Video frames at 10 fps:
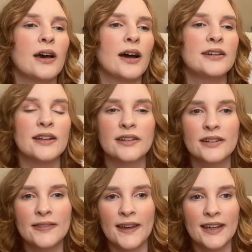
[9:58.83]
Another
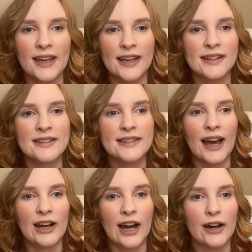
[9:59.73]
thing is
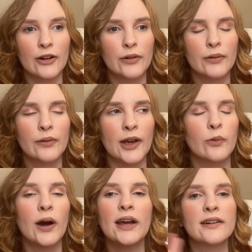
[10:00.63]
how, like,
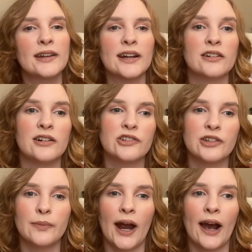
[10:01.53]
what other technology
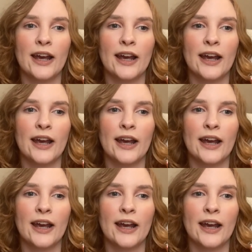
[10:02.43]
might I